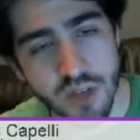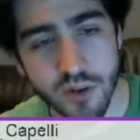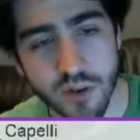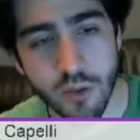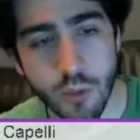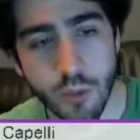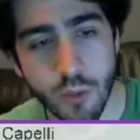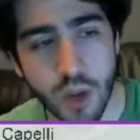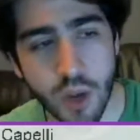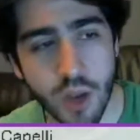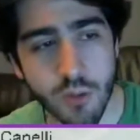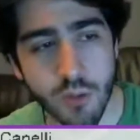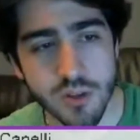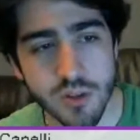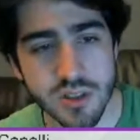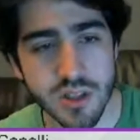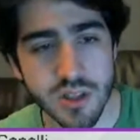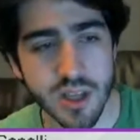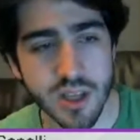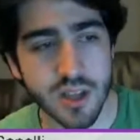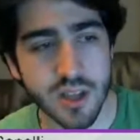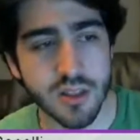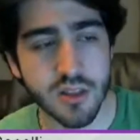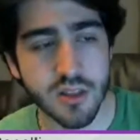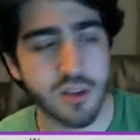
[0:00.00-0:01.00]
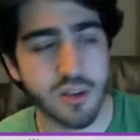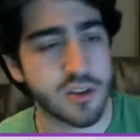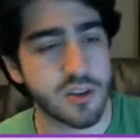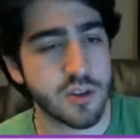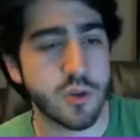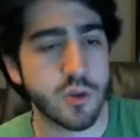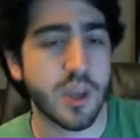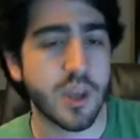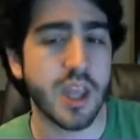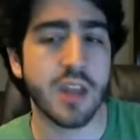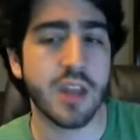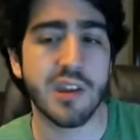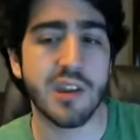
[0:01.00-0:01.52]
in a way where it's like
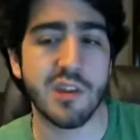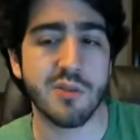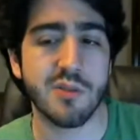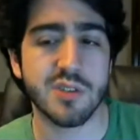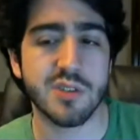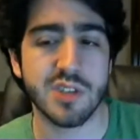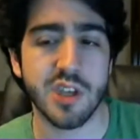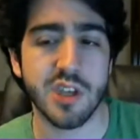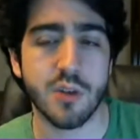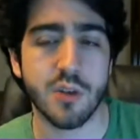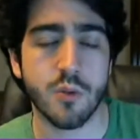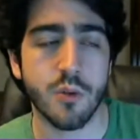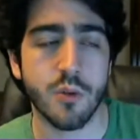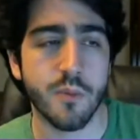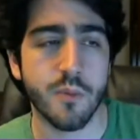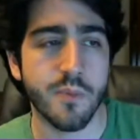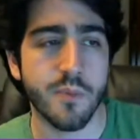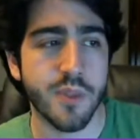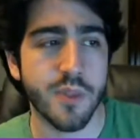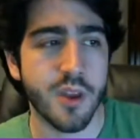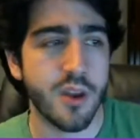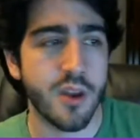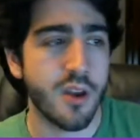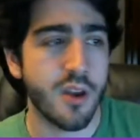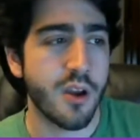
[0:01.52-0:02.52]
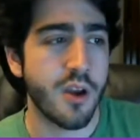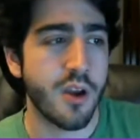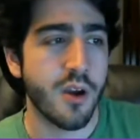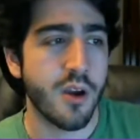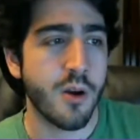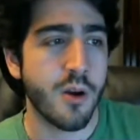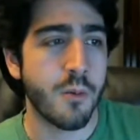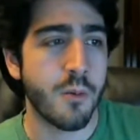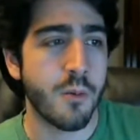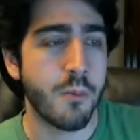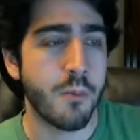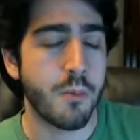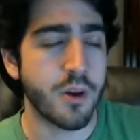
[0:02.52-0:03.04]
you can't do a sequel.
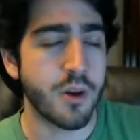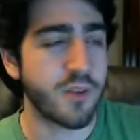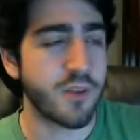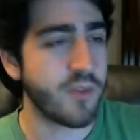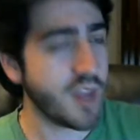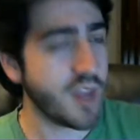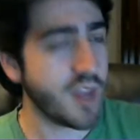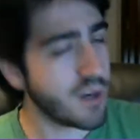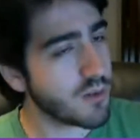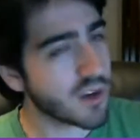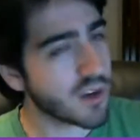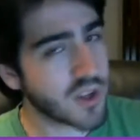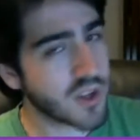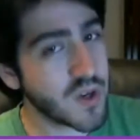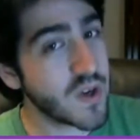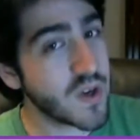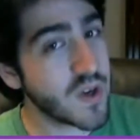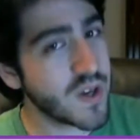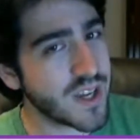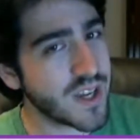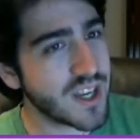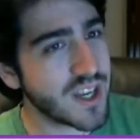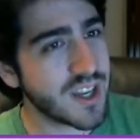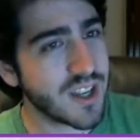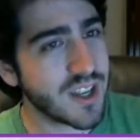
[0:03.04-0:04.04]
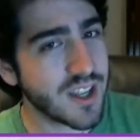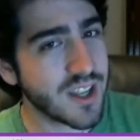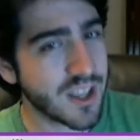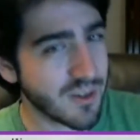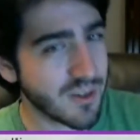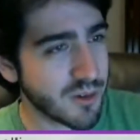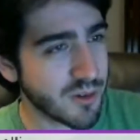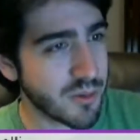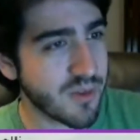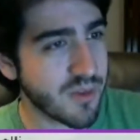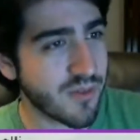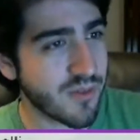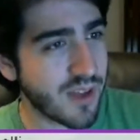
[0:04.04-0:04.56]
But if anyone could, it
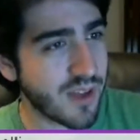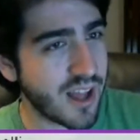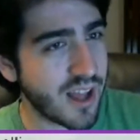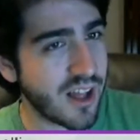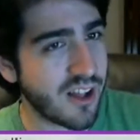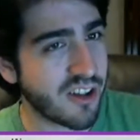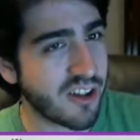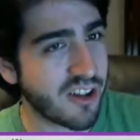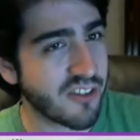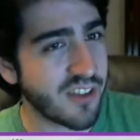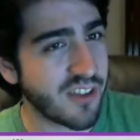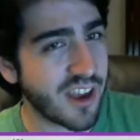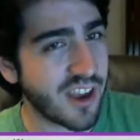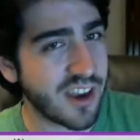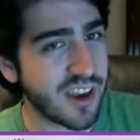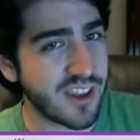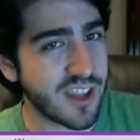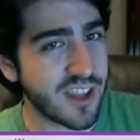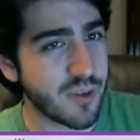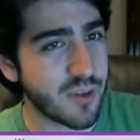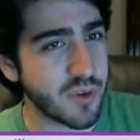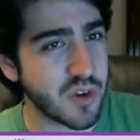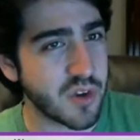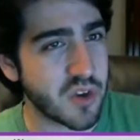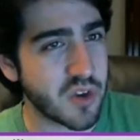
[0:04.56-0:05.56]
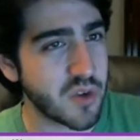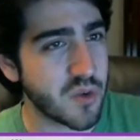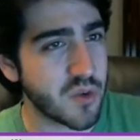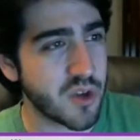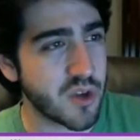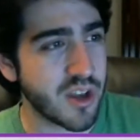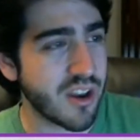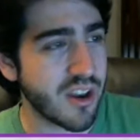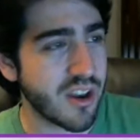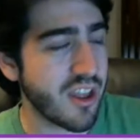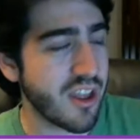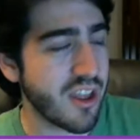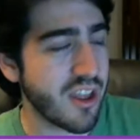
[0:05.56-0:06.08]
would be Valve, and they would do it.